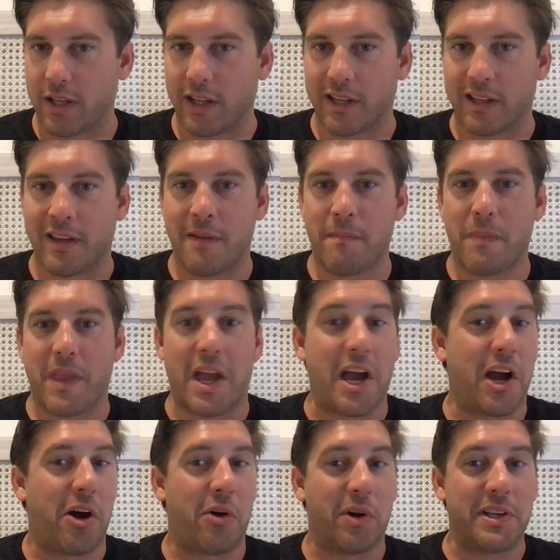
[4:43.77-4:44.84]
Like,
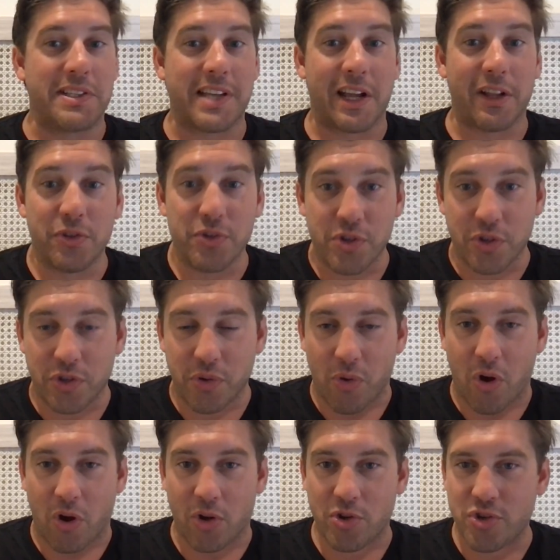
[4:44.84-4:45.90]
how intelligent you
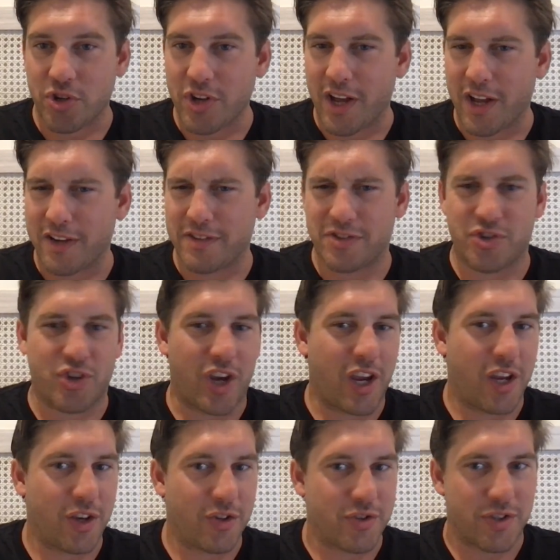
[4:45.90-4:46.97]
are should not
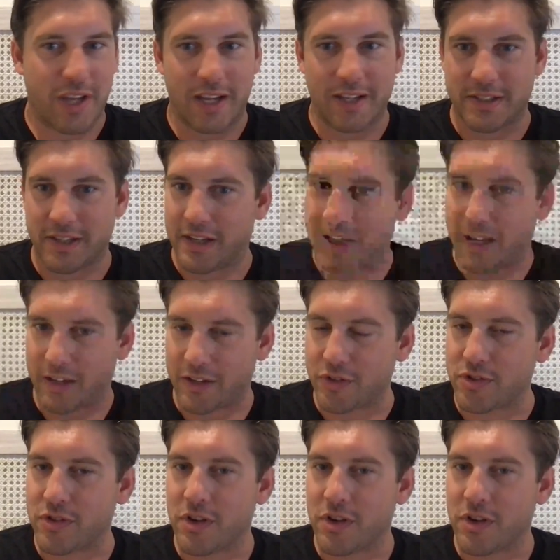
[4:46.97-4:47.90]
change day to day.